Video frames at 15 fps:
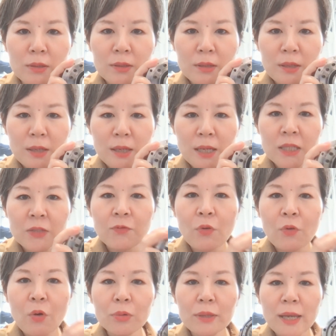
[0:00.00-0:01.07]
Its
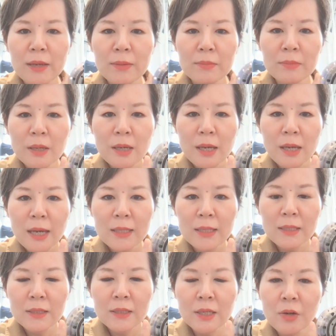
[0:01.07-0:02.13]
full name is
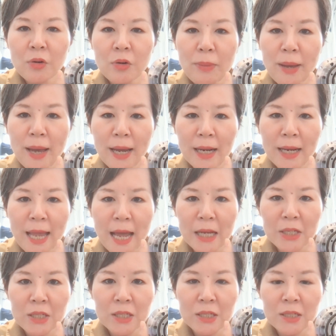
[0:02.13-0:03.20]
Zero
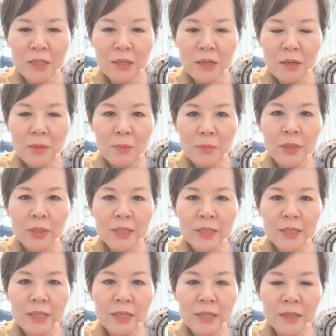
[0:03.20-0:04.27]
Backlash
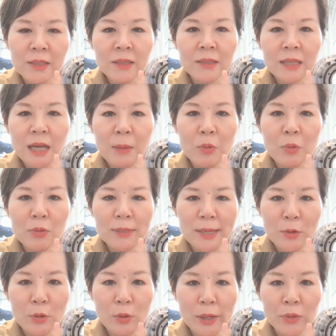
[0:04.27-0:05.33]
precision double
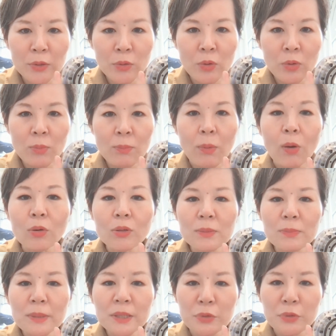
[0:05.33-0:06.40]
cycloidal ball
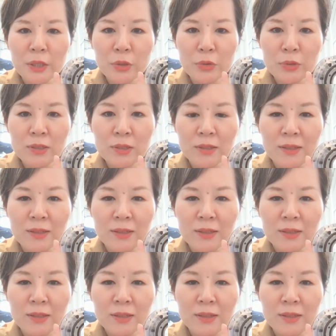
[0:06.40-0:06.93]
speed reducer.